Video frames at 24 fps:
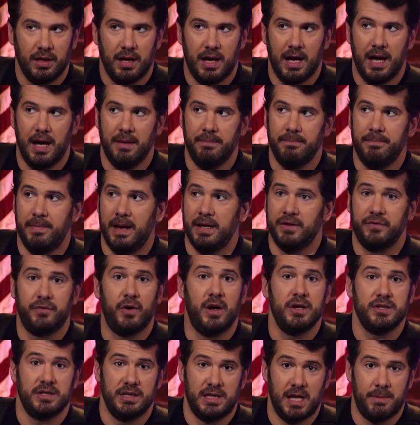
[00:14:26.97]
as
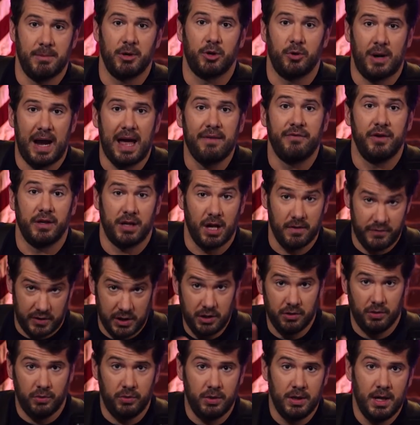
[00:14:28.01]
far as the demographic of
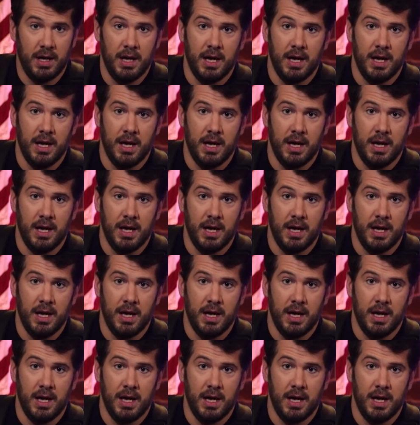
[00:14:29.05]
you,